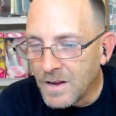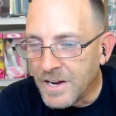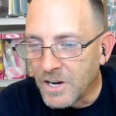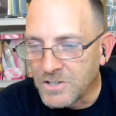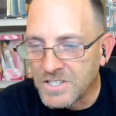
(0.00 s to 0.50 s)

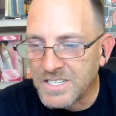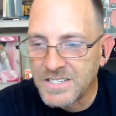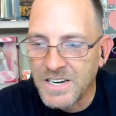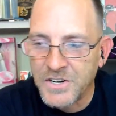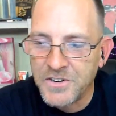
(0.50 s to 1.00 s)
Nelson
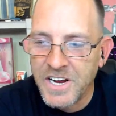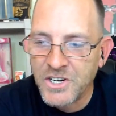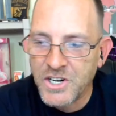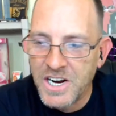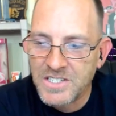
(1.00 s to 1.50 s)
says, I do take
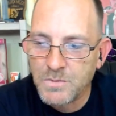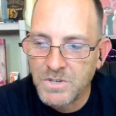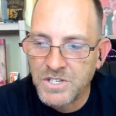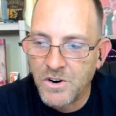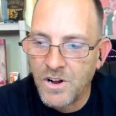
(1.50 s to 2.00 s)
chances with
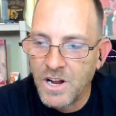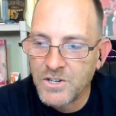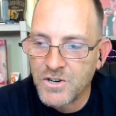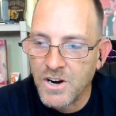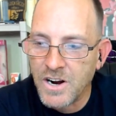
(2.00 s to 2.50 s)
certain
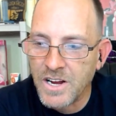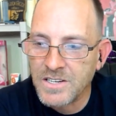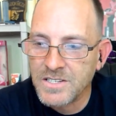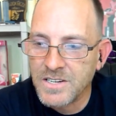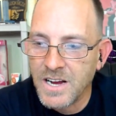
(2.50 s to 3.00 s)

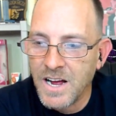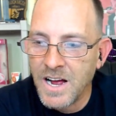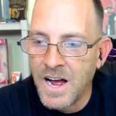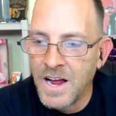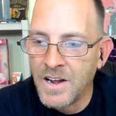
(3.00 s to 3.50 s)
electronics.
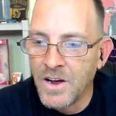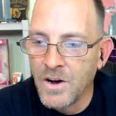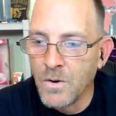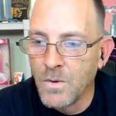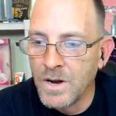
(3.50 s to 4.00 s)
I
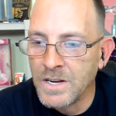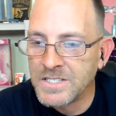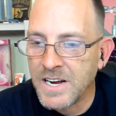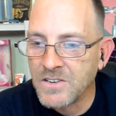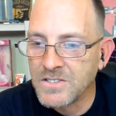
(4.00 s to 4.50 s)
know it
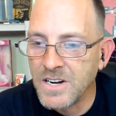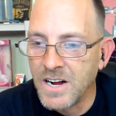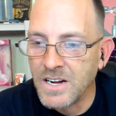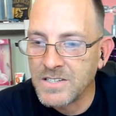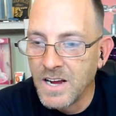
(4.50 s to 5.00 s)
sounds
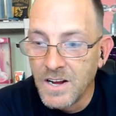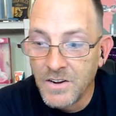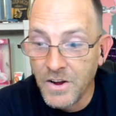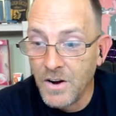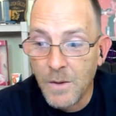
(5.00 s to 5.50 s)
nuts.
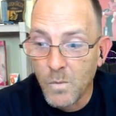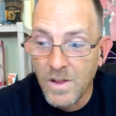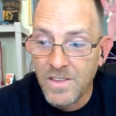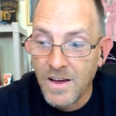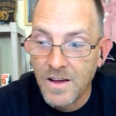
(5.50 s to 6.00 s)
Dude, I'm
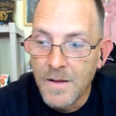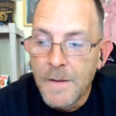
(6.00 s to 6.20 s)
with you.